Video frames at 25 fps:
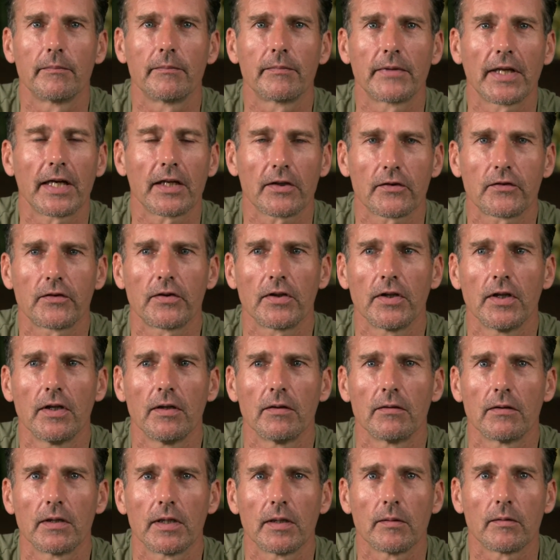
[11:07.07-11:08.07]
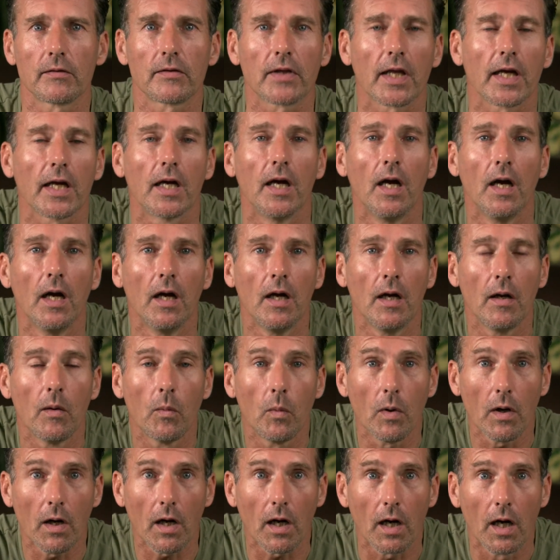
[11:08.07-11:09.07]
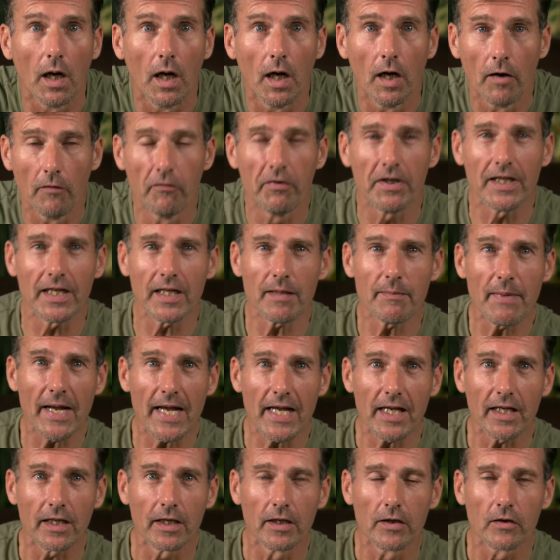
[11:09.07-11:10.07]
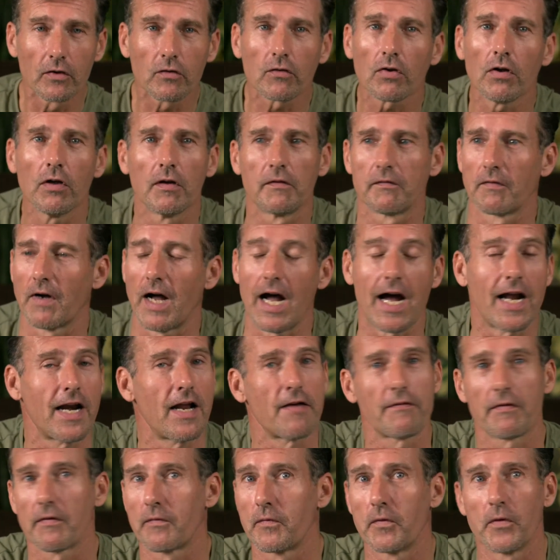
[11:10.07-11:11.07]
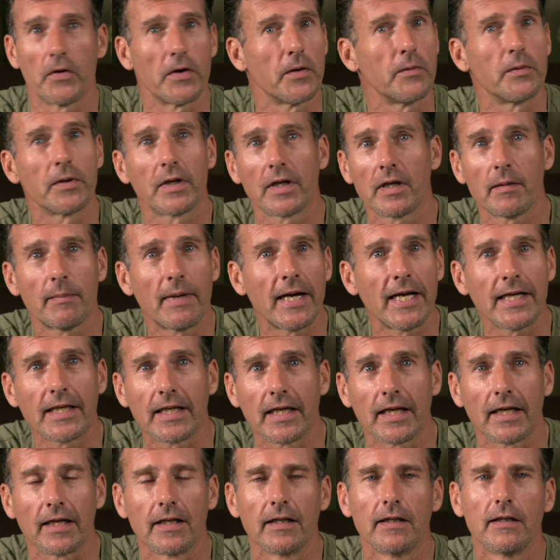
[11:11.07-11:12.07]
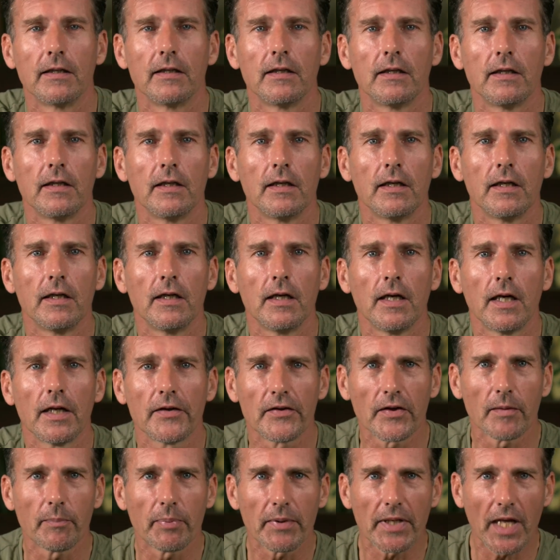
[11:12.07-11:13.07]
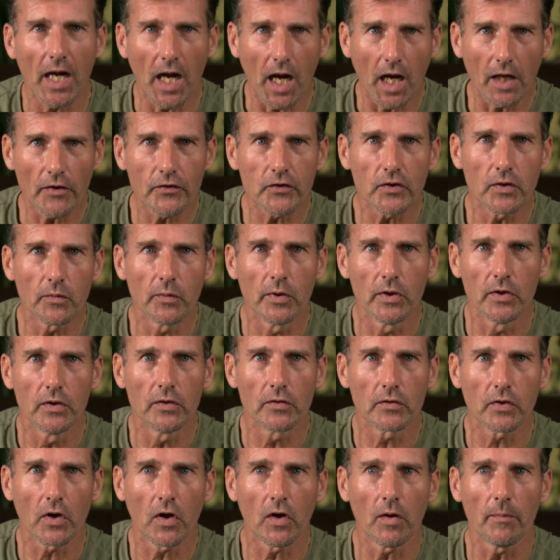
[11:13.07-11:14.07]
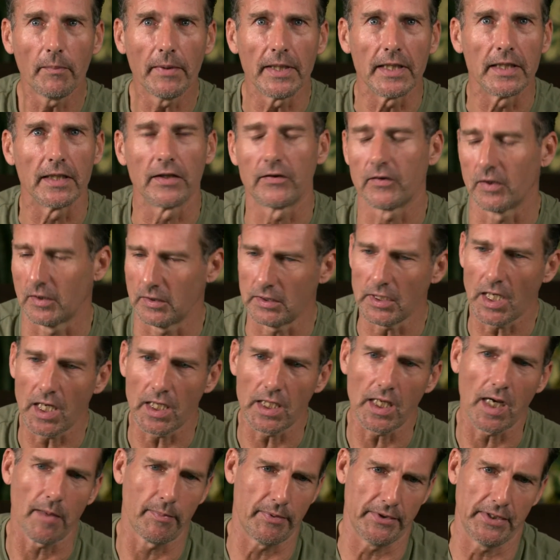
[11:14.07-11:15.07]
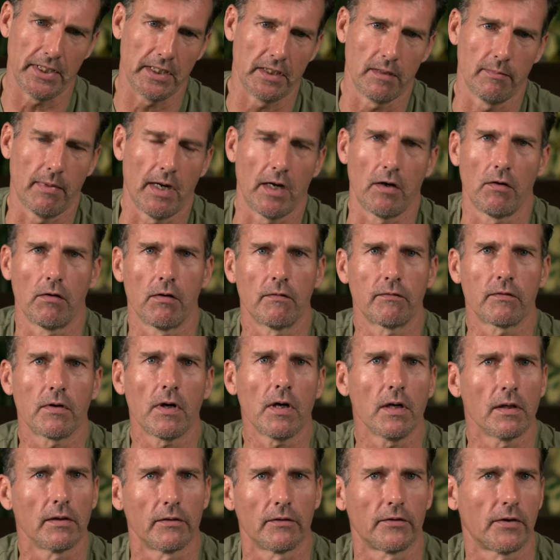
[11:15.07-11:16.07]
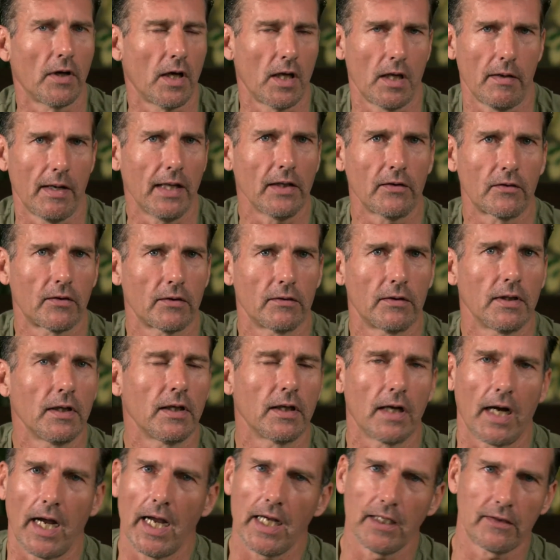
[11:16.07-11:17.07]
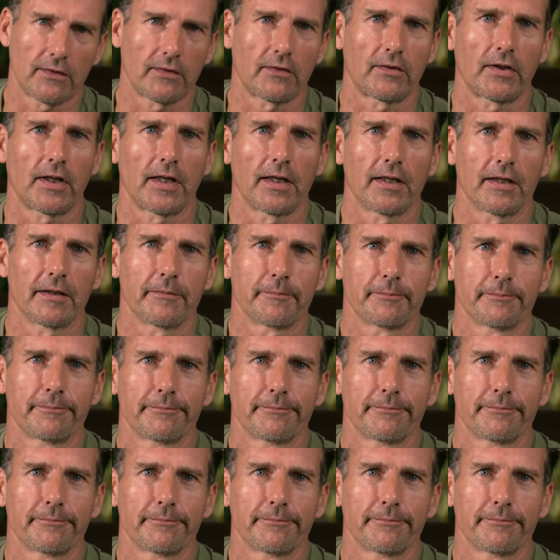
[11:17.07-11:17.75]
Thanks to you. He was like, what? Really, mate? Struth, I never thought you were going to make it. I said, but I asked you and you told me. And he said, yeah, but then you might not have gone. So you had to, didn't I? I had to say it.